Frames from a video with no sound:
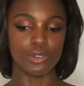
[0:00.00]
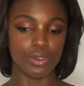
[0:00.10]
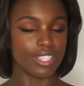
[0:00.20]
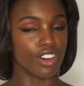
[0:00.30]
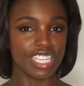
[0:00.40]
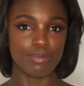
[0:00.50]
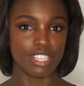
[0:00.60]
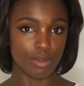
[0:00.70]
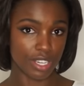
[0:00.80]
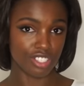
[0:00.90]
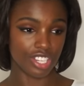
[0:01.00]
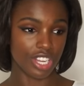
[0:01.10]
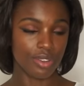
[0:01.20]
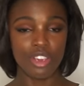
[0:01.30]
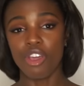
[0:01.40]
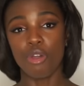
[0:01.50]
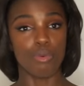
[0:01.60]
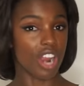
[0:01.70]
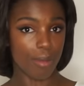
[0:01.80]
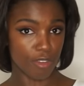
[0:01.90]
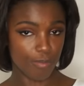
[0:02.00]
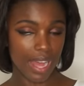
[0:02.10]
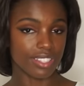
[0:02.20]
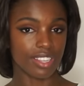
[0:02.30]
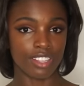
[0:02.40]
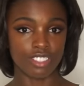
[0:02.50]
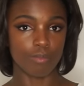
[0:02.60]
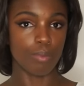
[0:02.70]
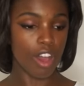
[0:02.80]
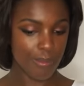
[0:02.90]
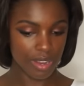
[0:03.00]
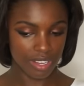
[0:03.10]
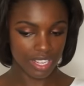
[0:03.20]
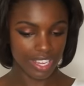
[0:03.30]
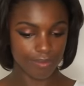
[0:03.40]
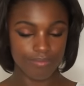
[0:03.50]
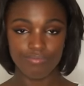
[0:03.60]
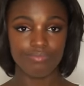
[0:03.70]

You always ask me this question. Would I move back to London permanently?